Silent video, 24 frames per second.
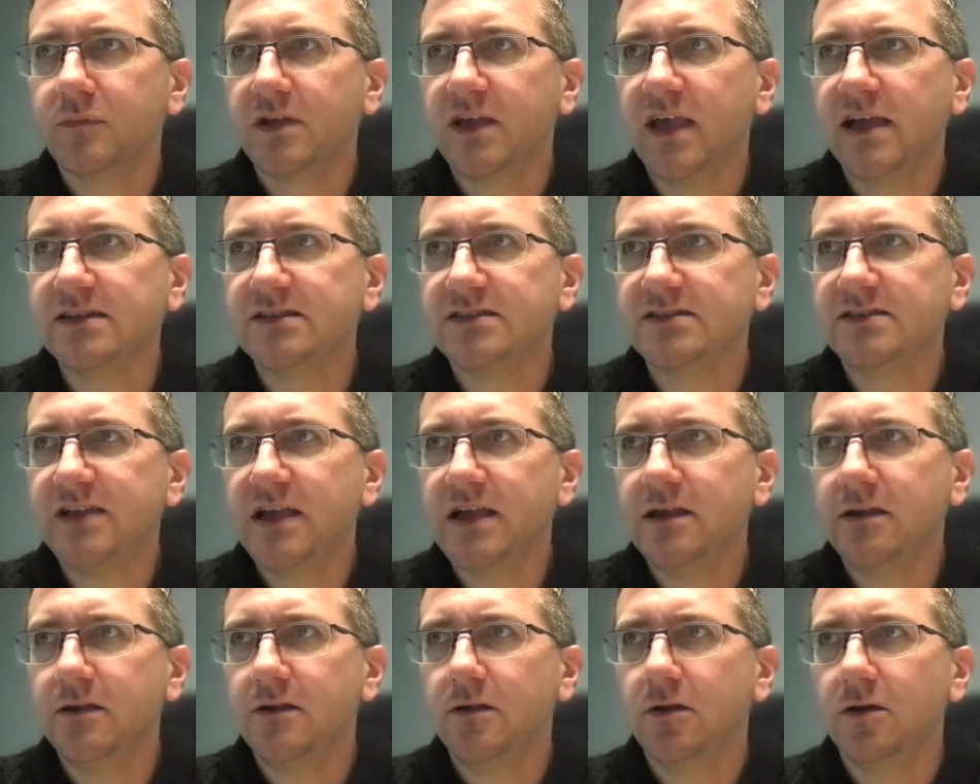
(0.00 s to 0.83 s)

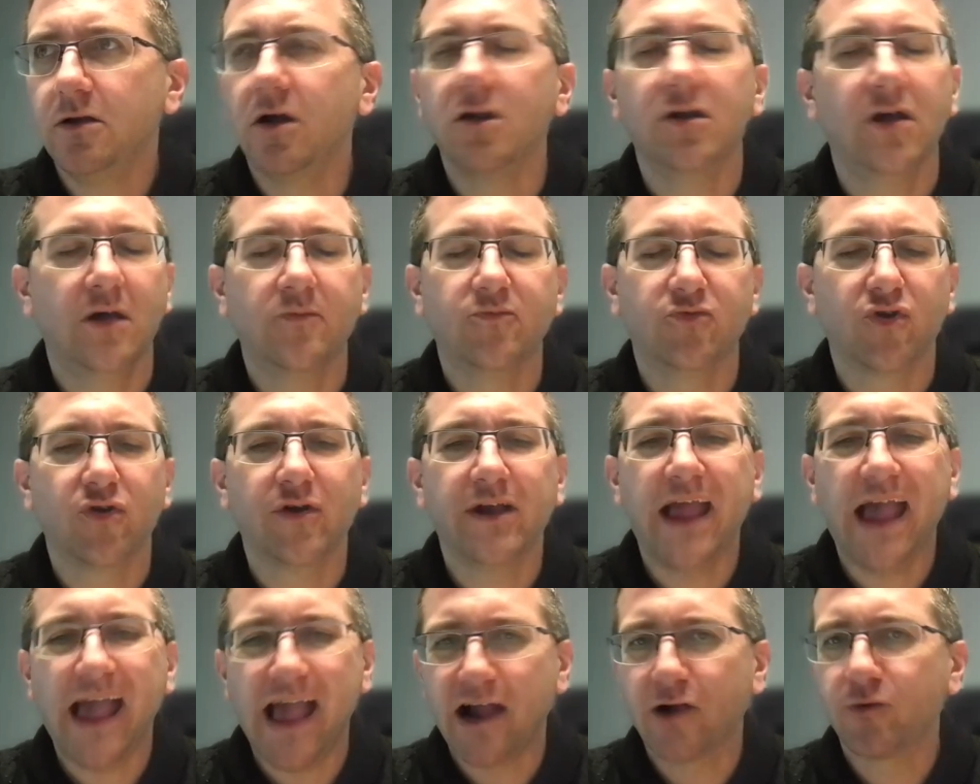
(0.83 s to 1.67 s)

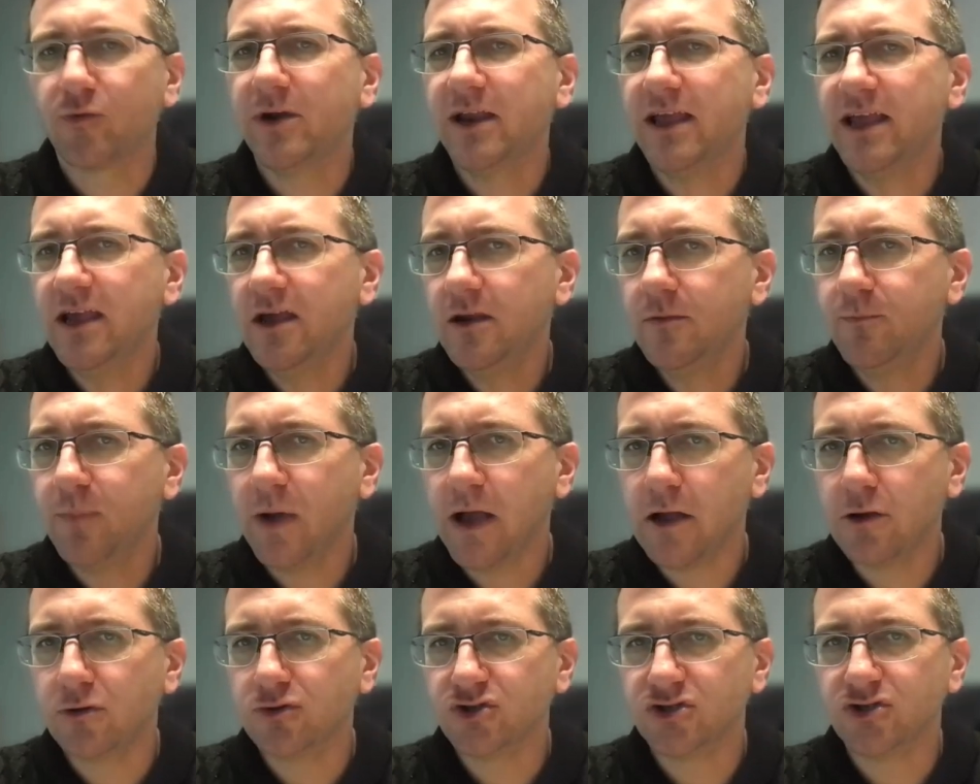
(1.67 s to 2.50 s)
Akron
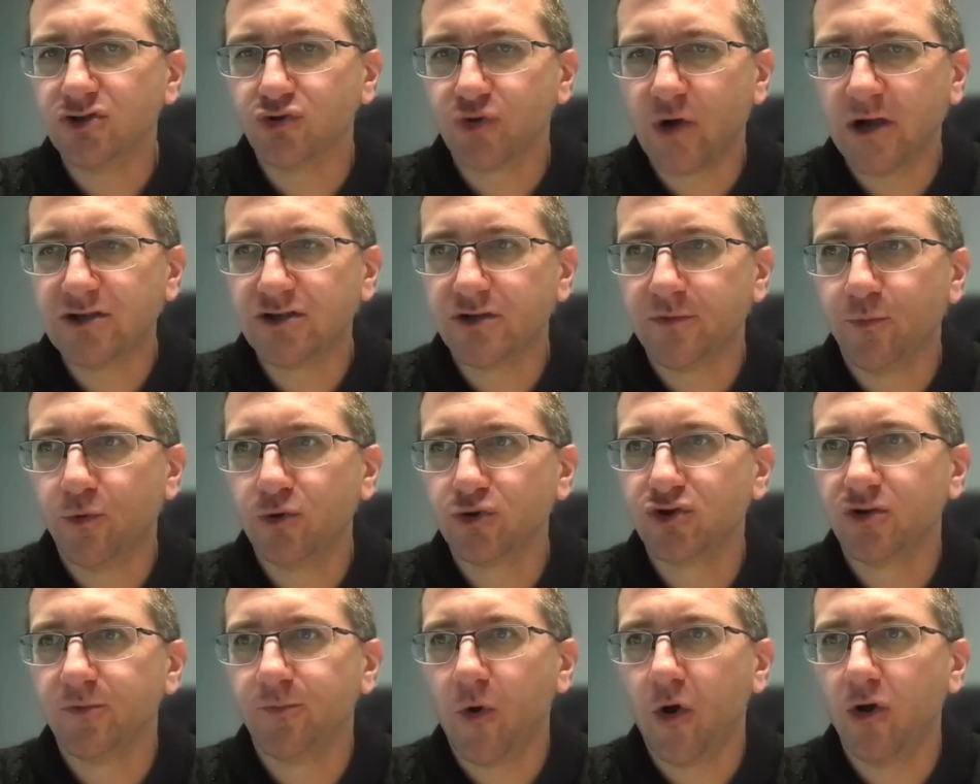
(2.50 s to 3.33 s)
inbounds and tries to
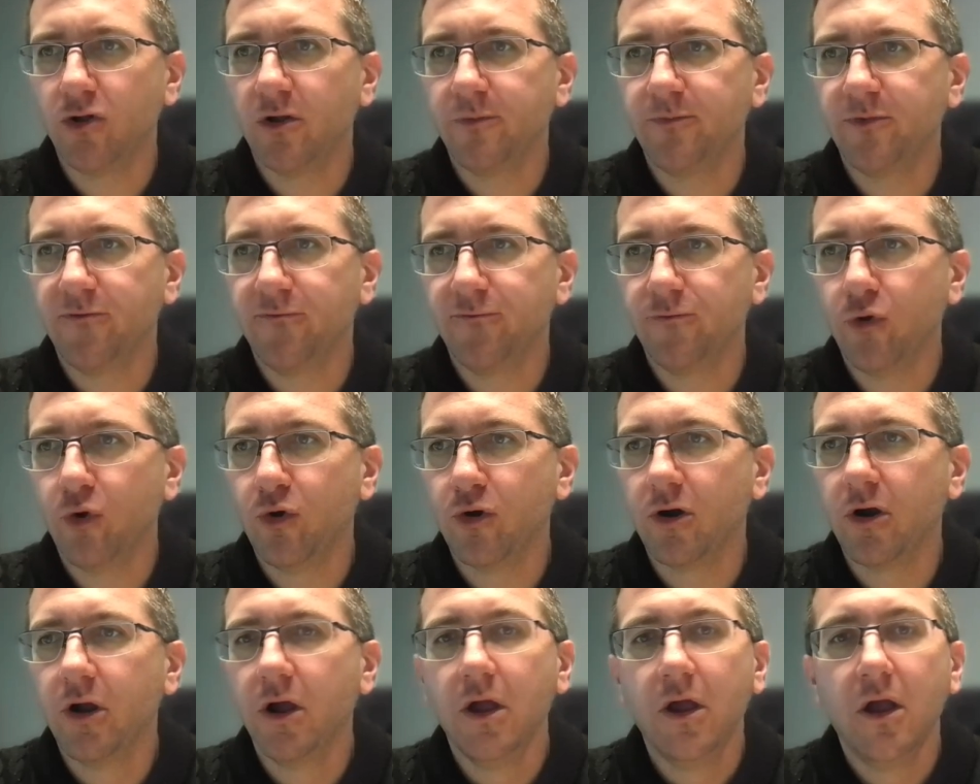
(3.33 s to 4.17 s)
push the ball up the
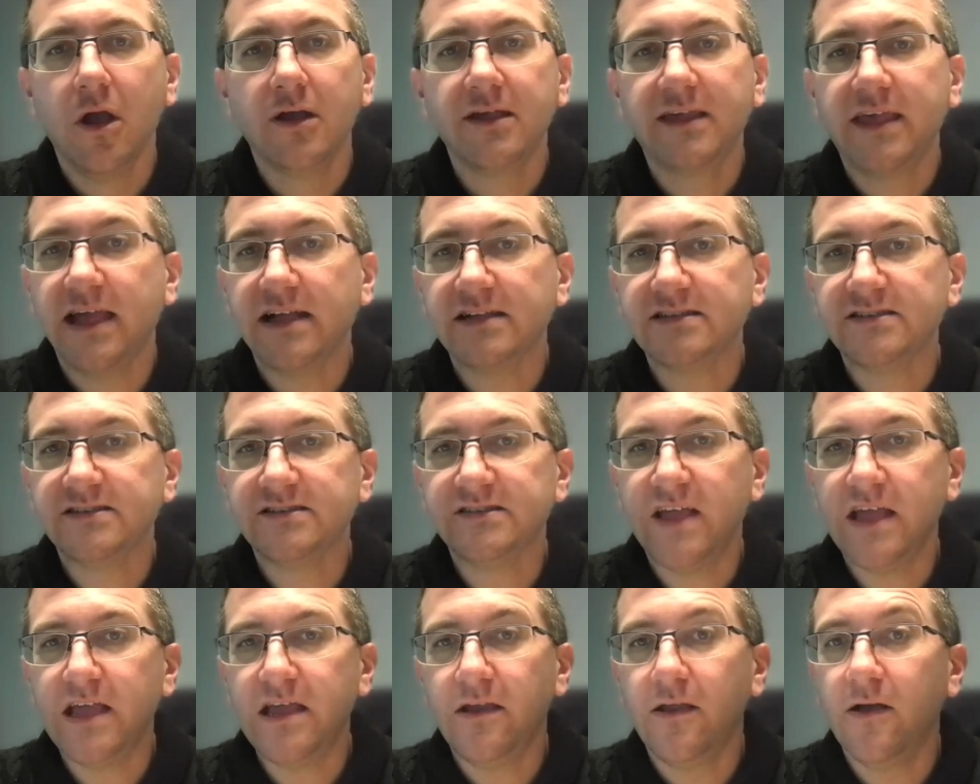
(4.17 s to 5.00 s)
floor. Kent
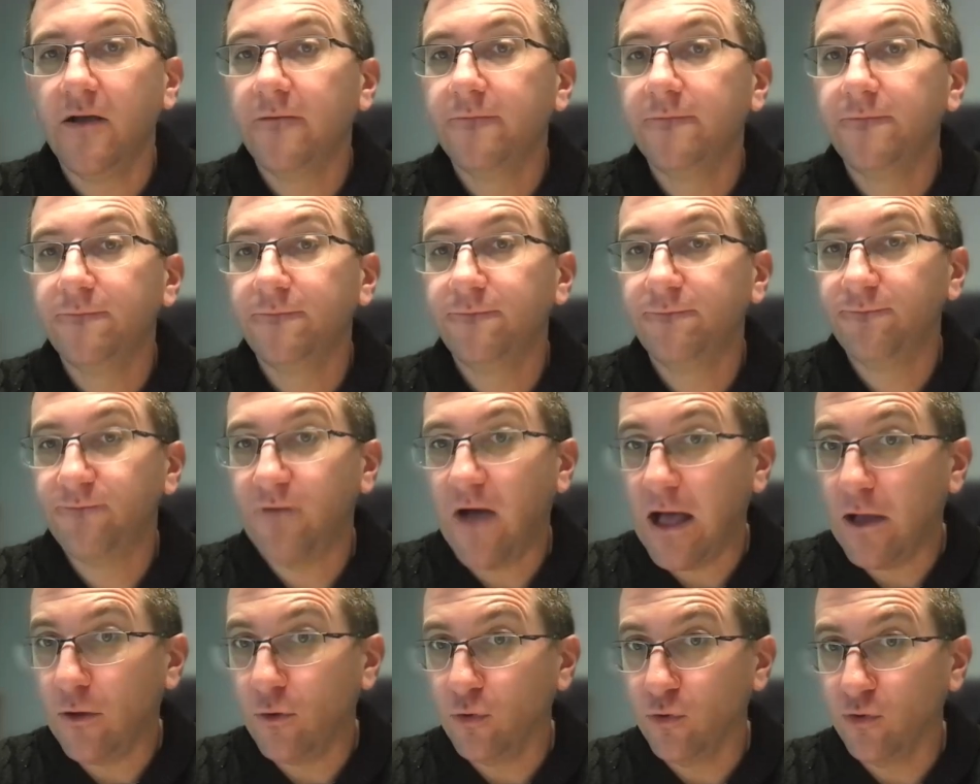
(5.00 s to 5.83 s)
State
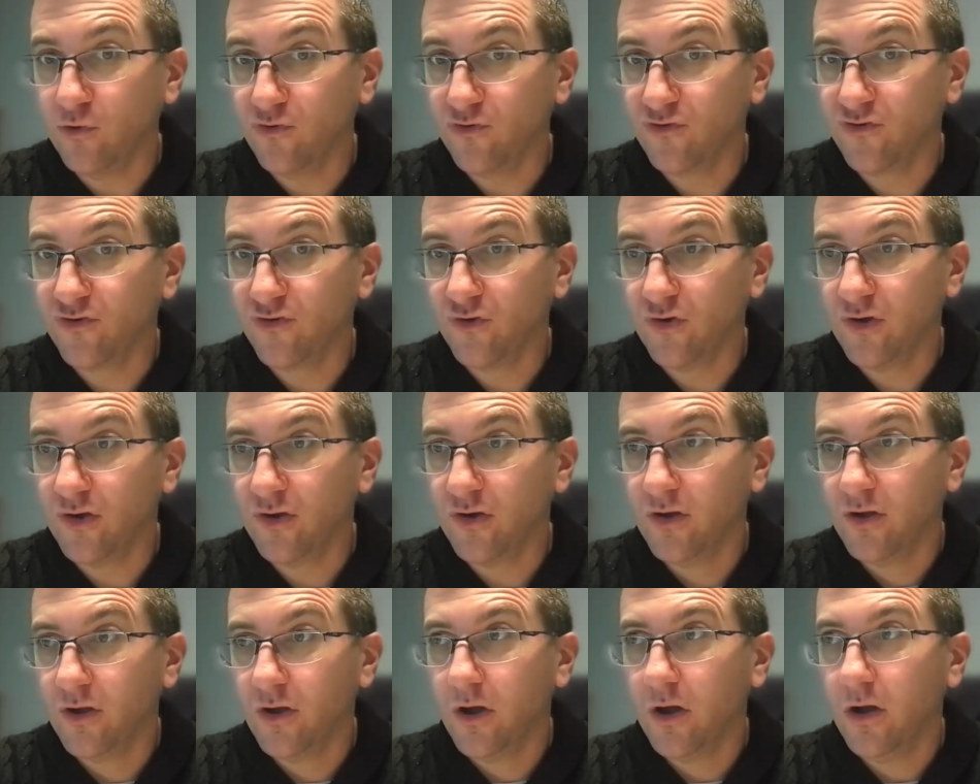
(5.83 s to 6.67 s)
fouls,
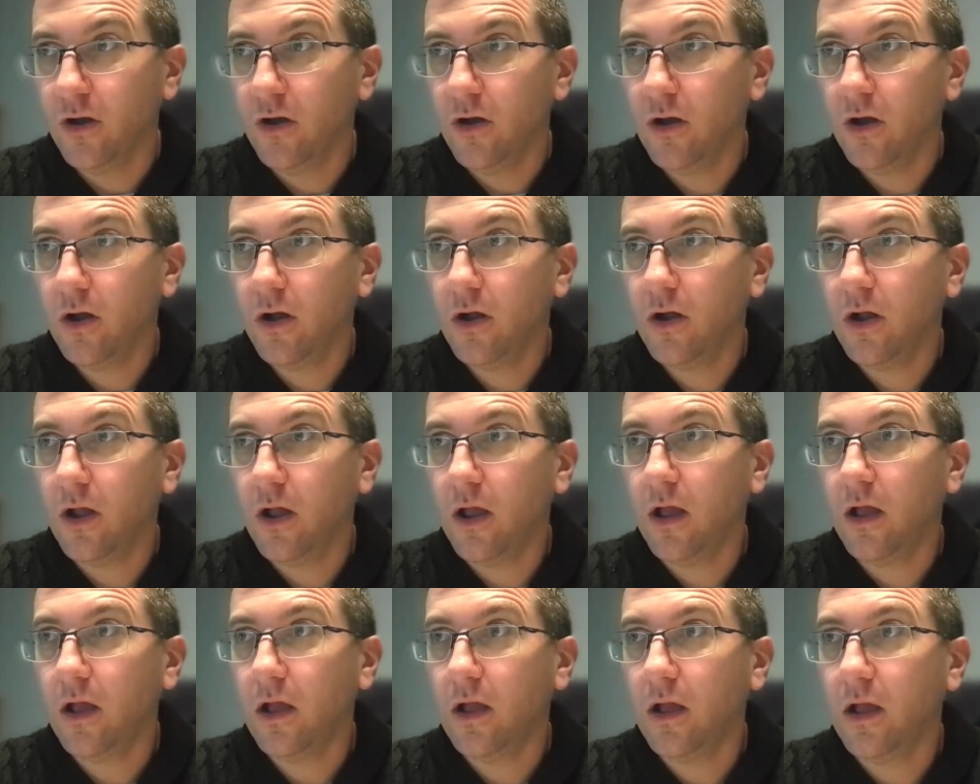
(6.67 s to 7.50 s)

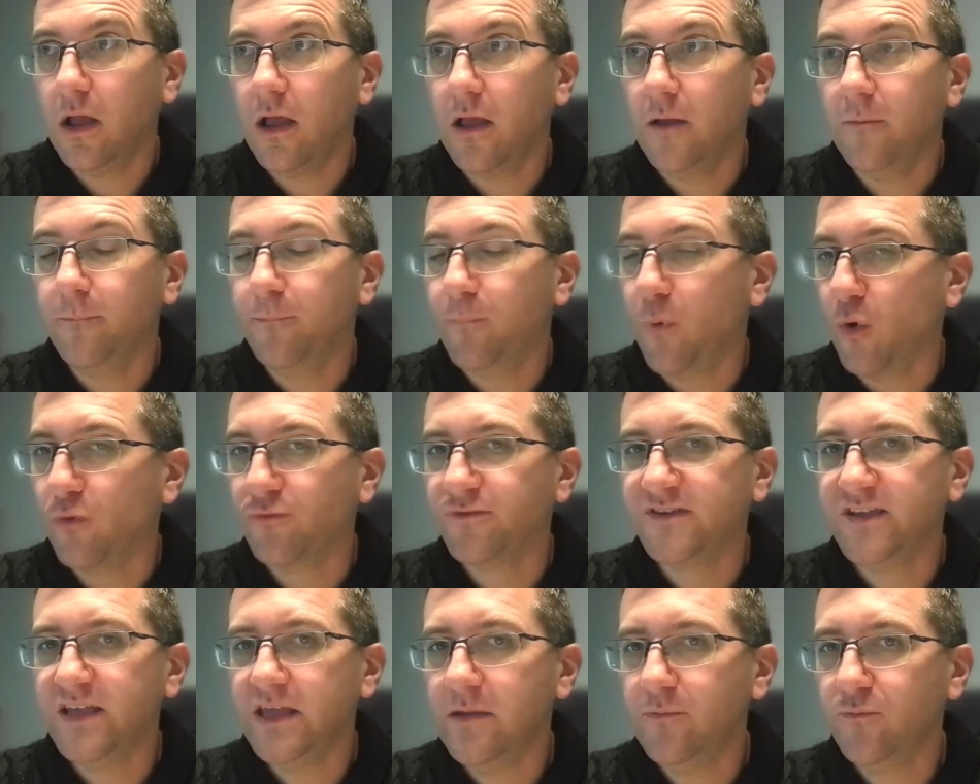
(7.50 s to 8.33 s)
and
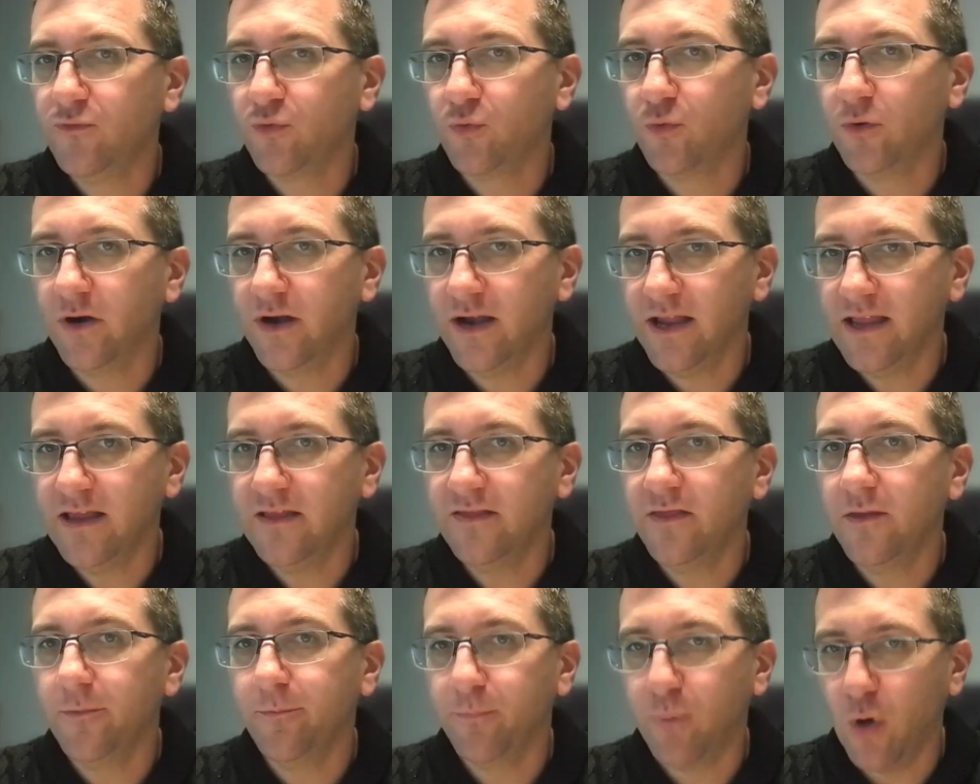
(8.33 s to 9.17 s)
both teams were
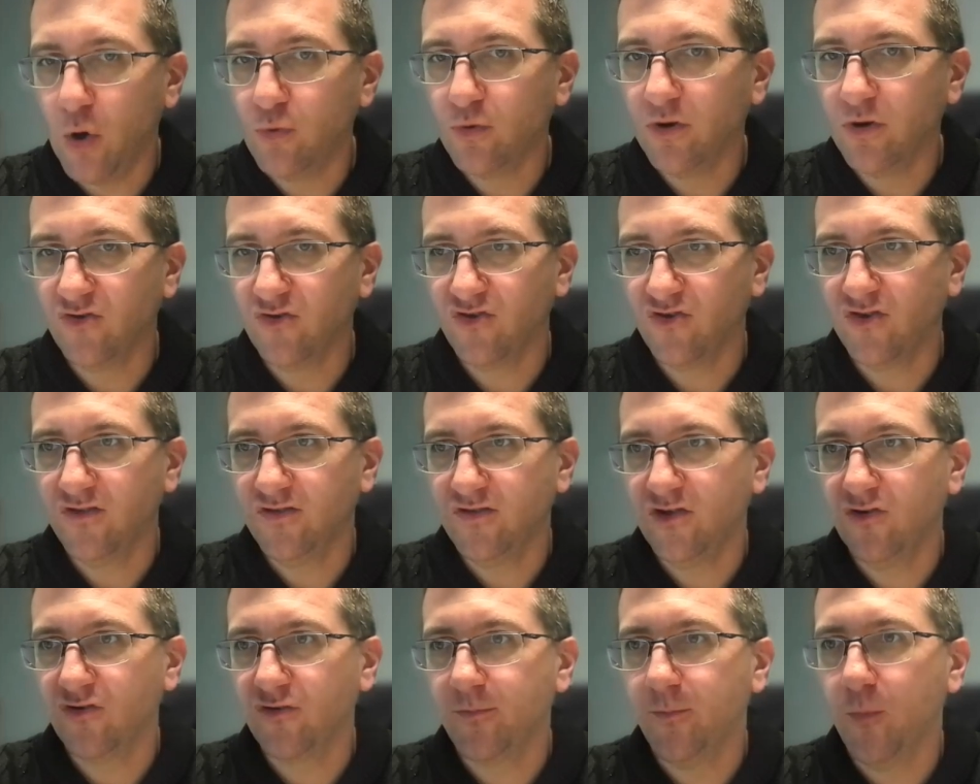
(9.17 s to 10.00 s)
in the bonus at
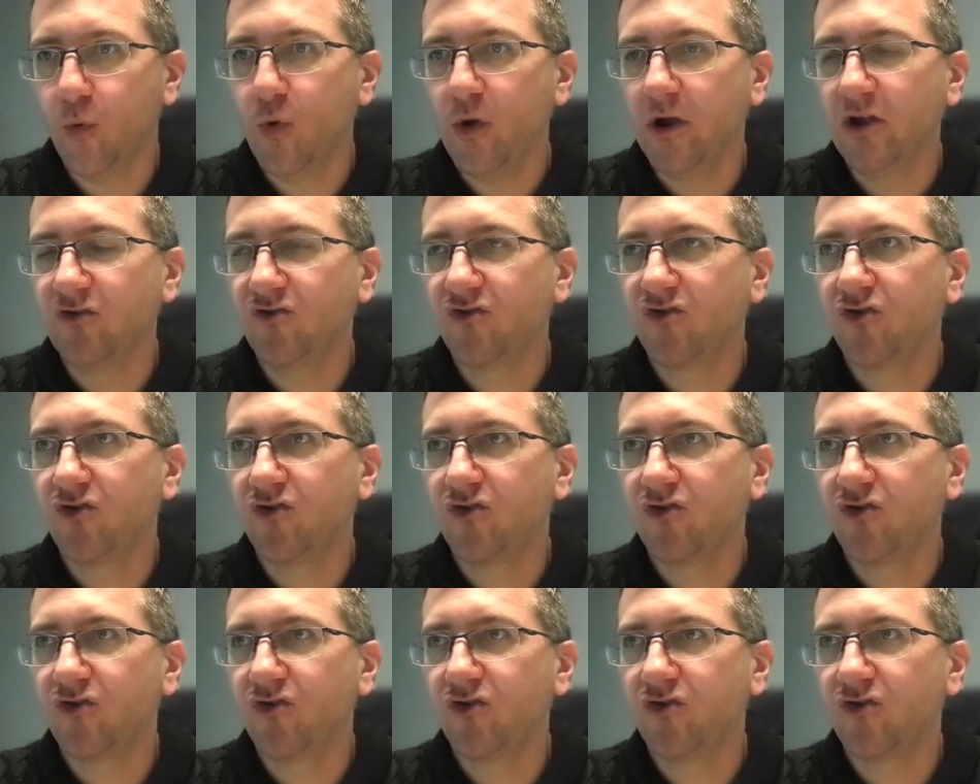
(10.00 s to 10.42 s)
this point.